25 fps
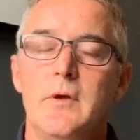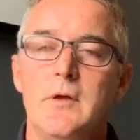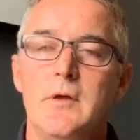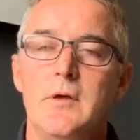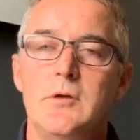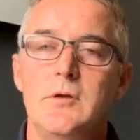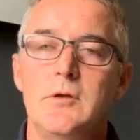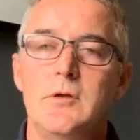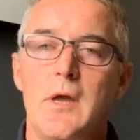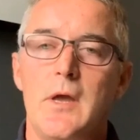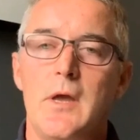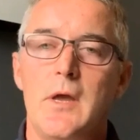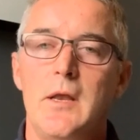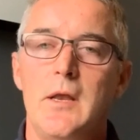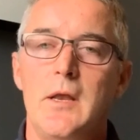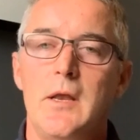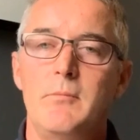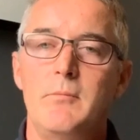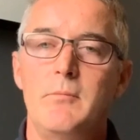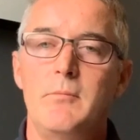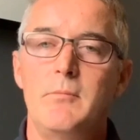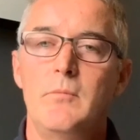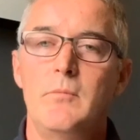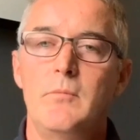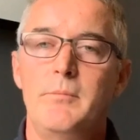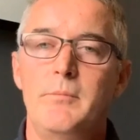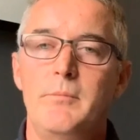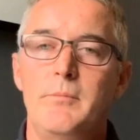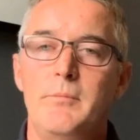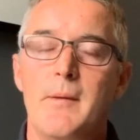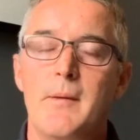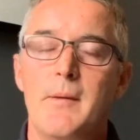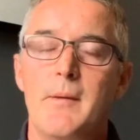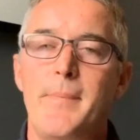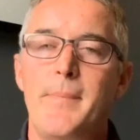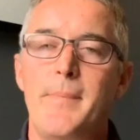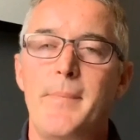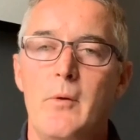can be
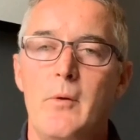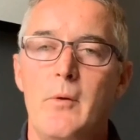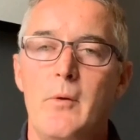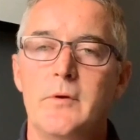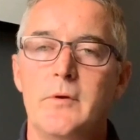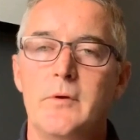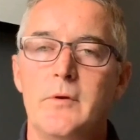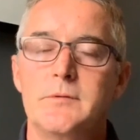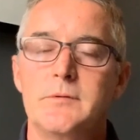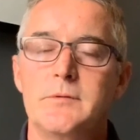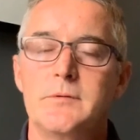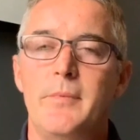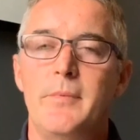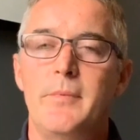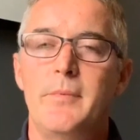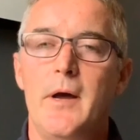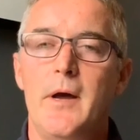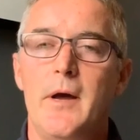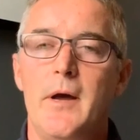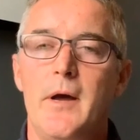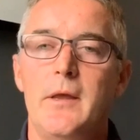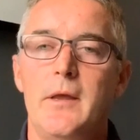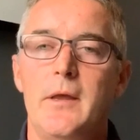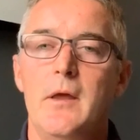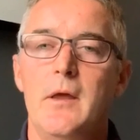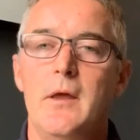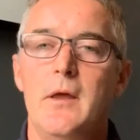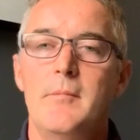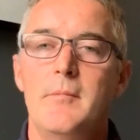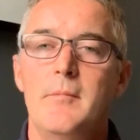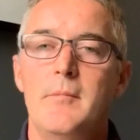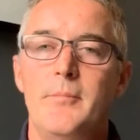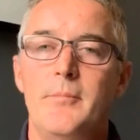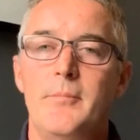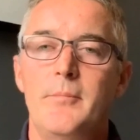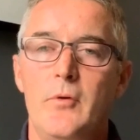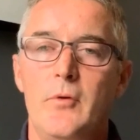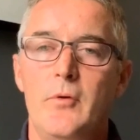empowered by
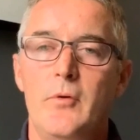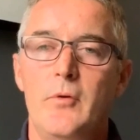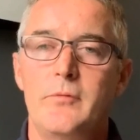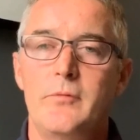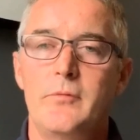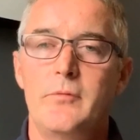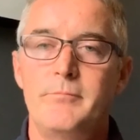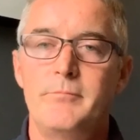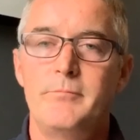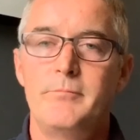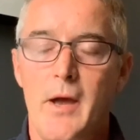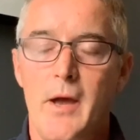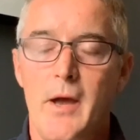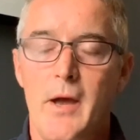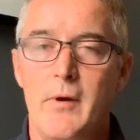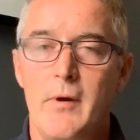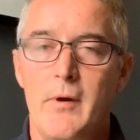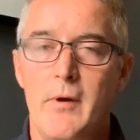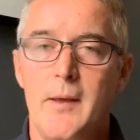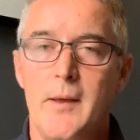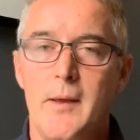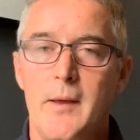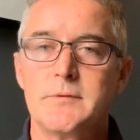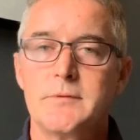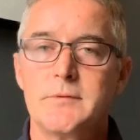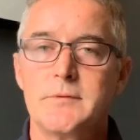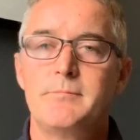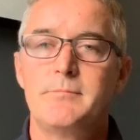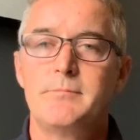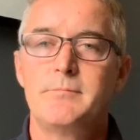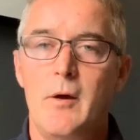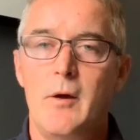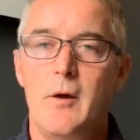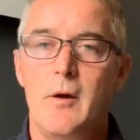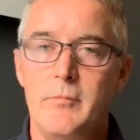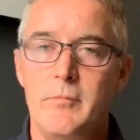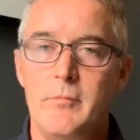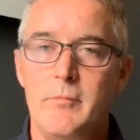both Power Apps,
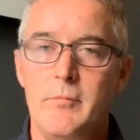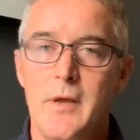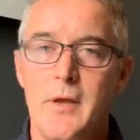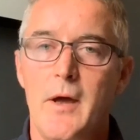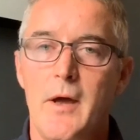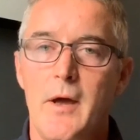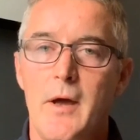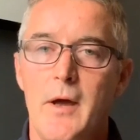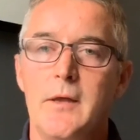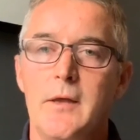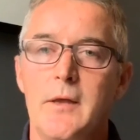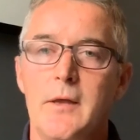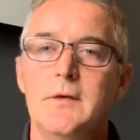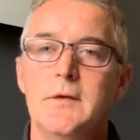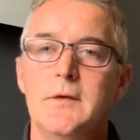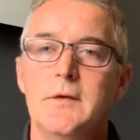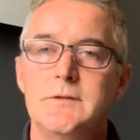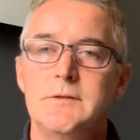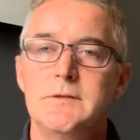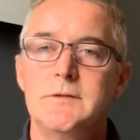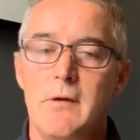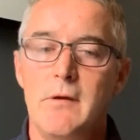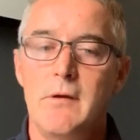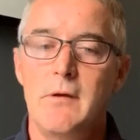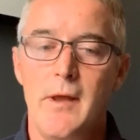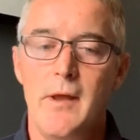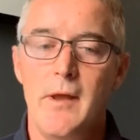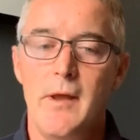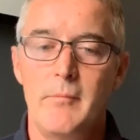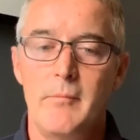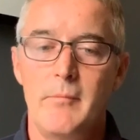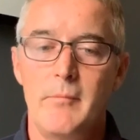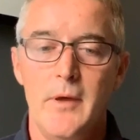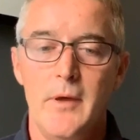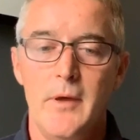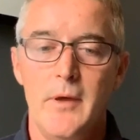Power BI, CRM,